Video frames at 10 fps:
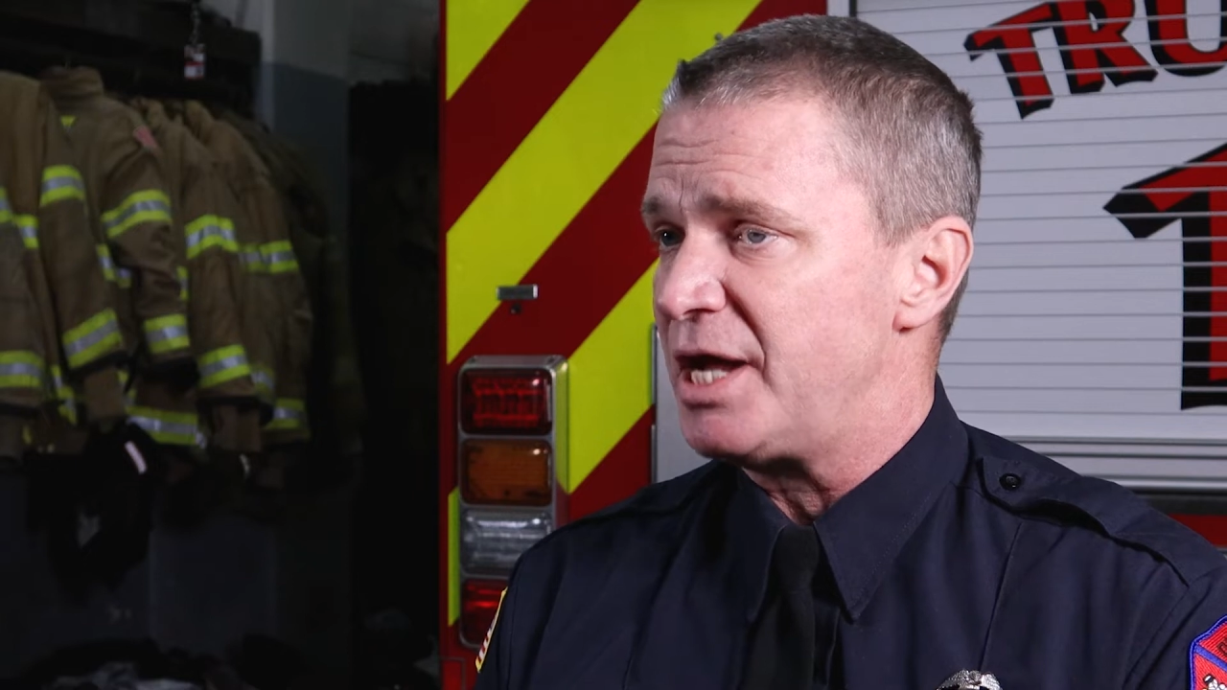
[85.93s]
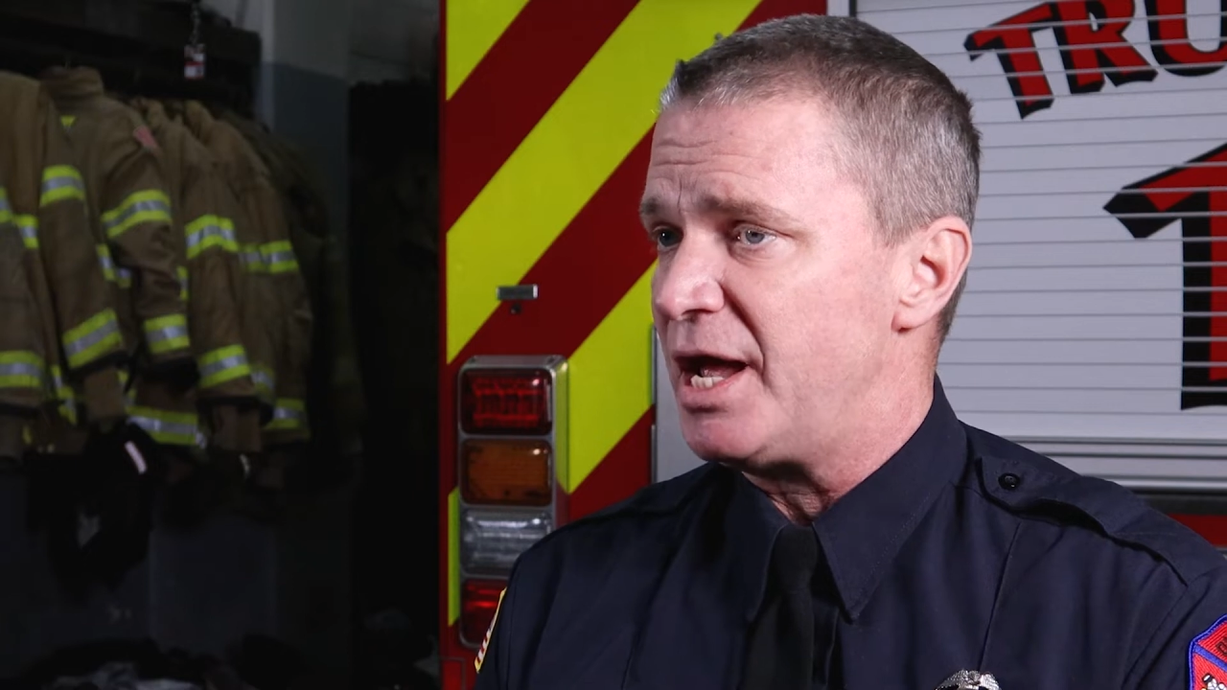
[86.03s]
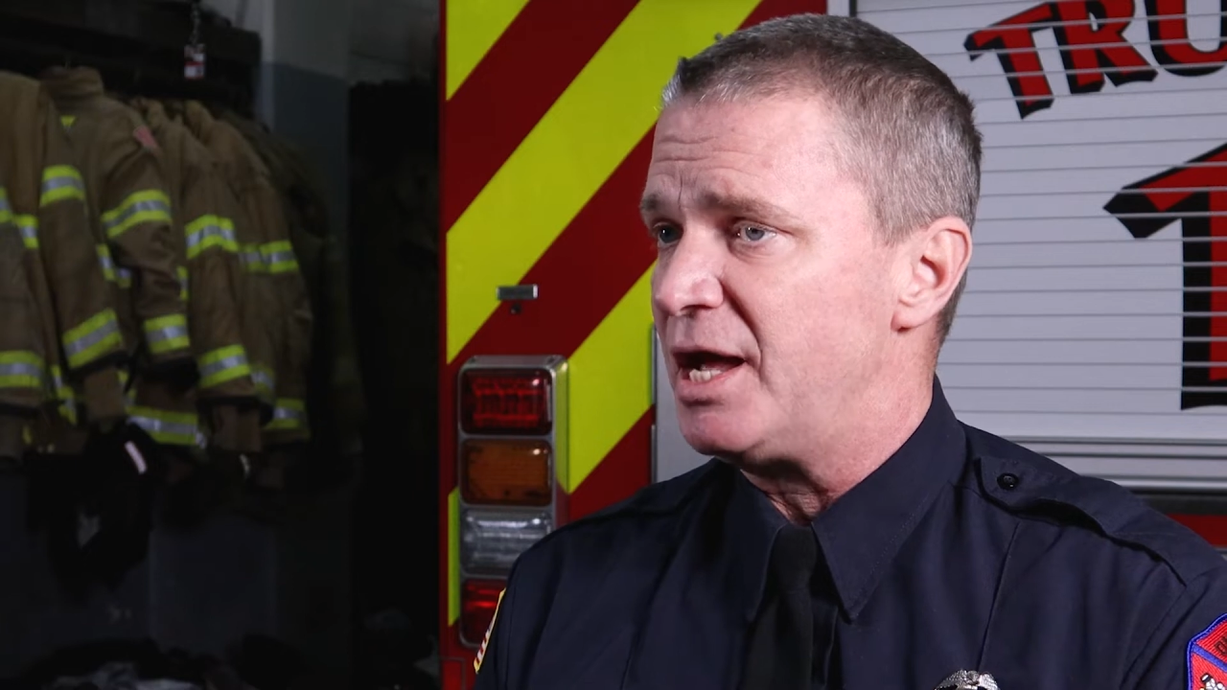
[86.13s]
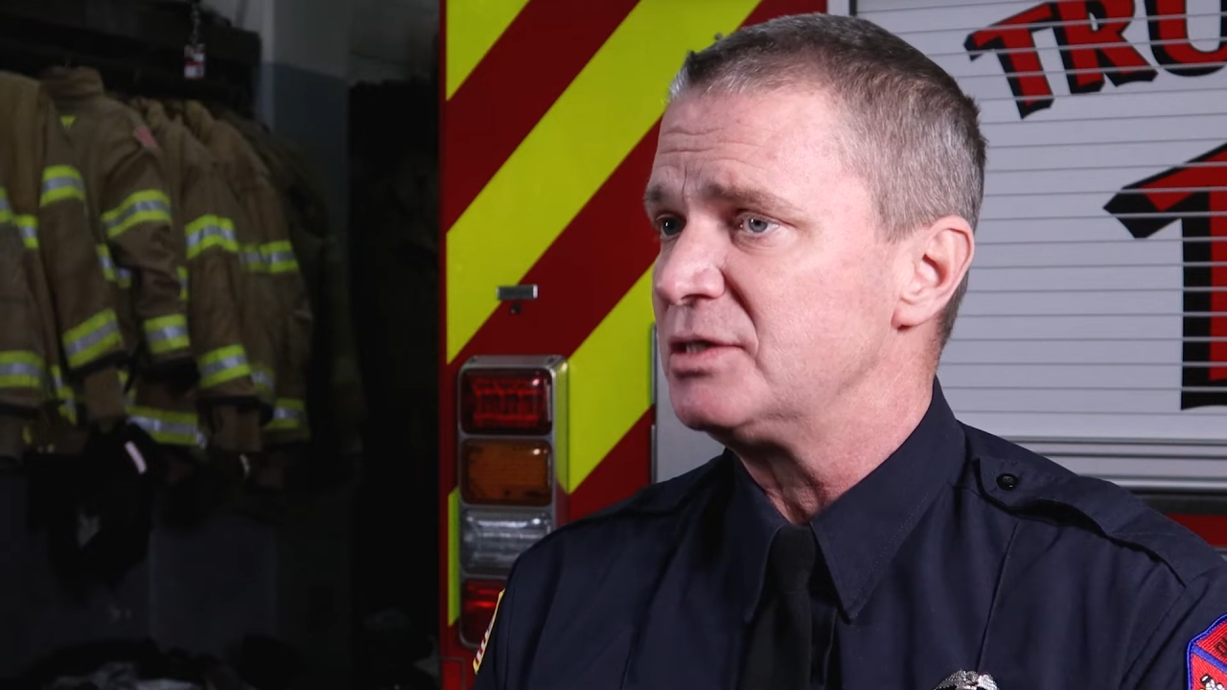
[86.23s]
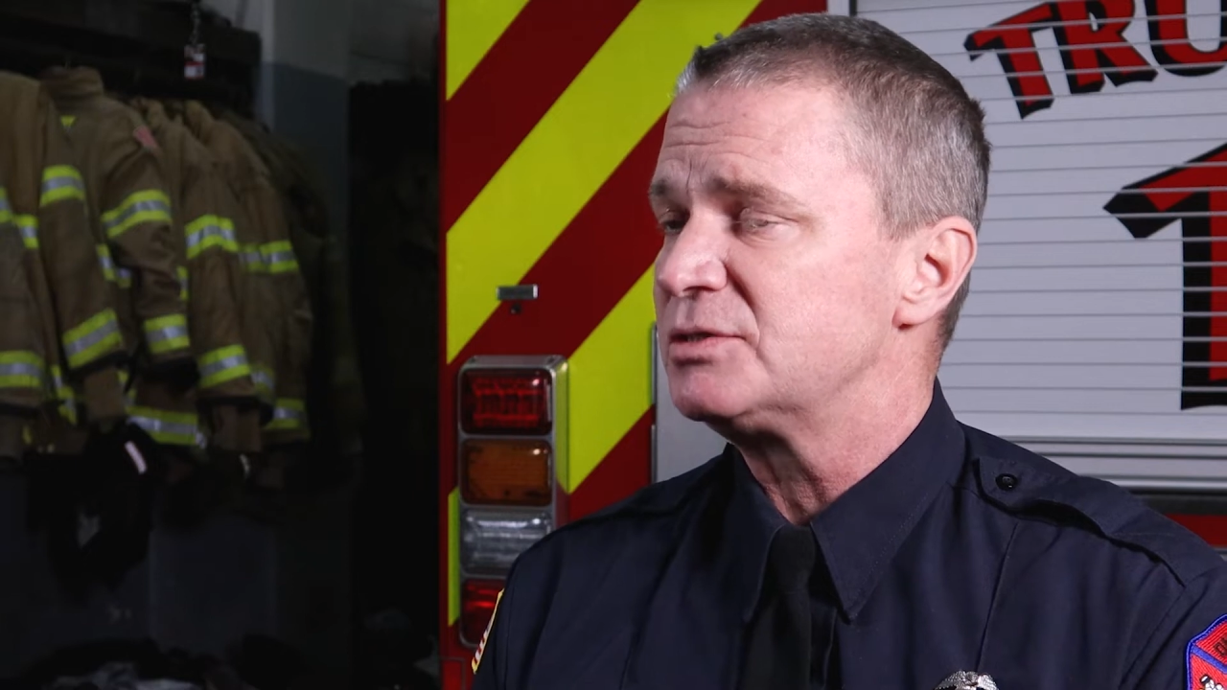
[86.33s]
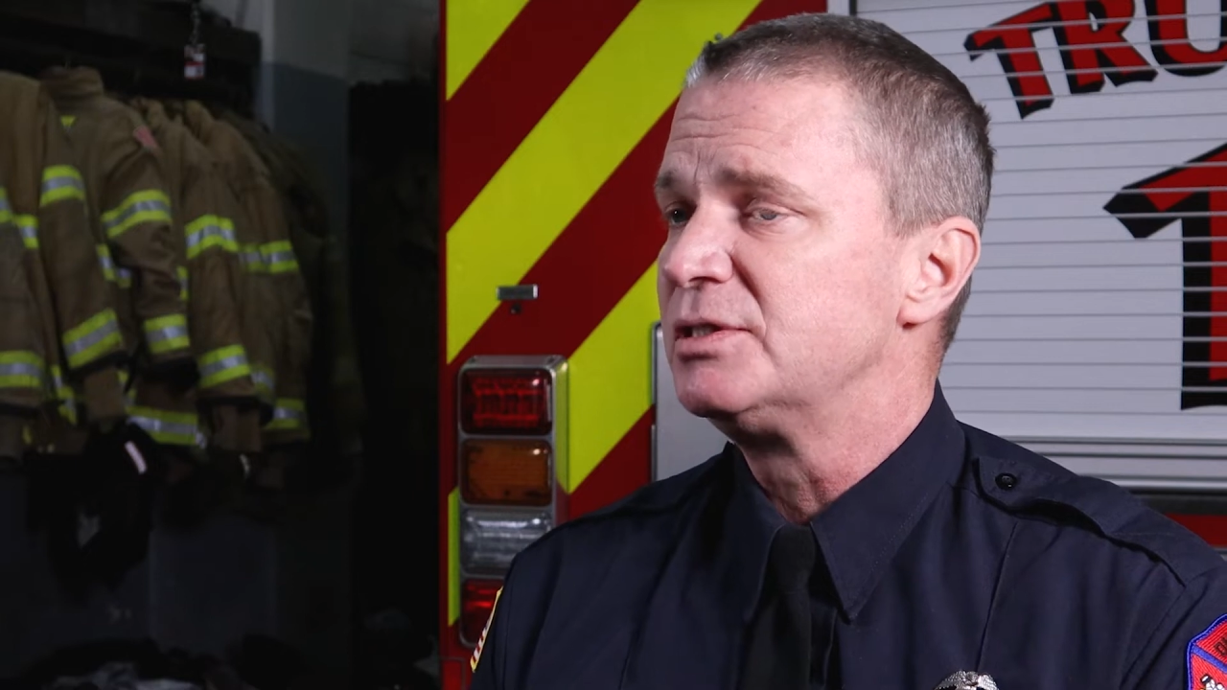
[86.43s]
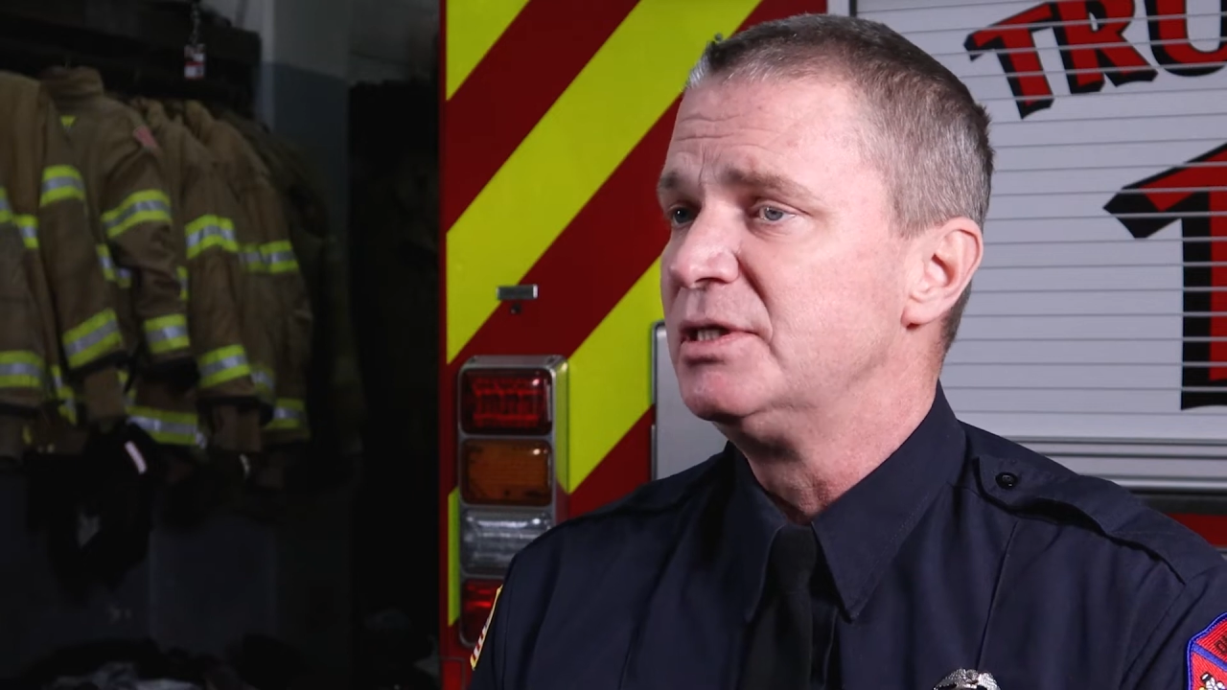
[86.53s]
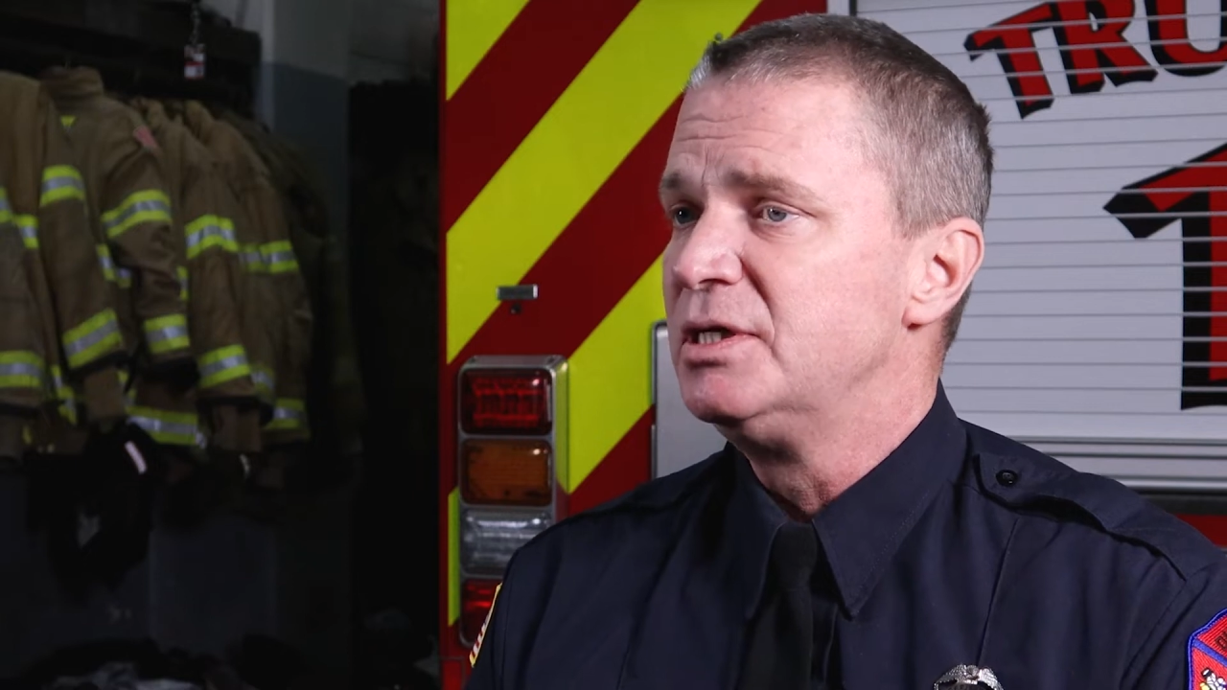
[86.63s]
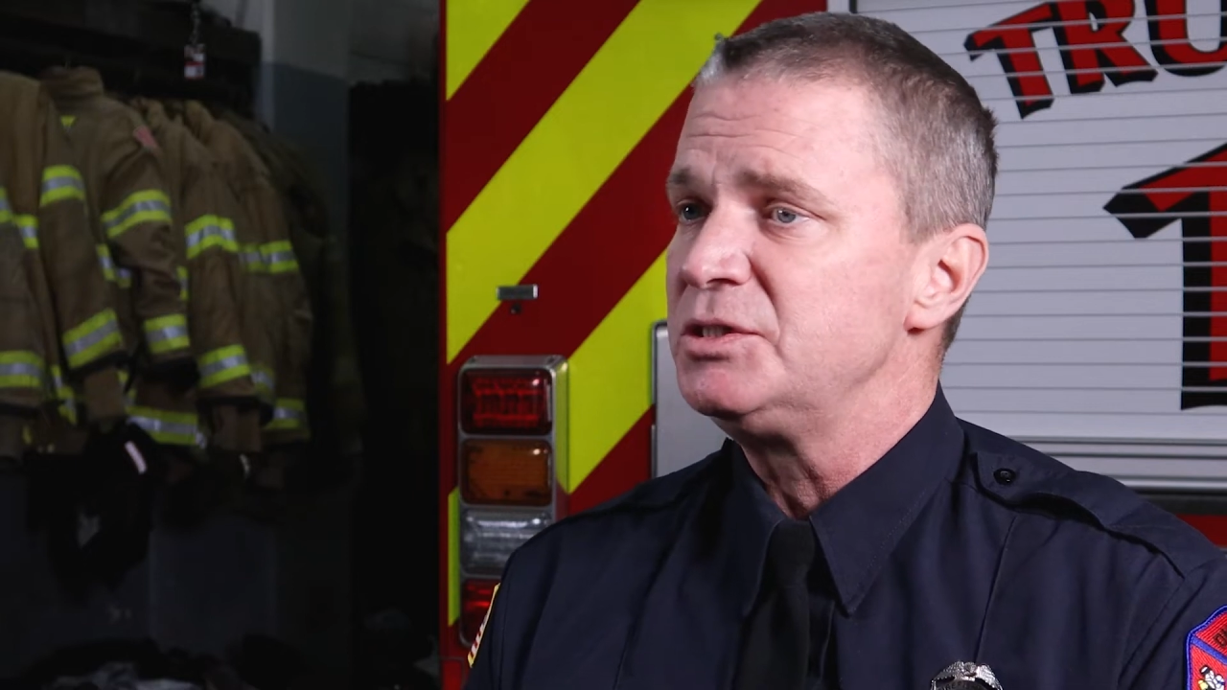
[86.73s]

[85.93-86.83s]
as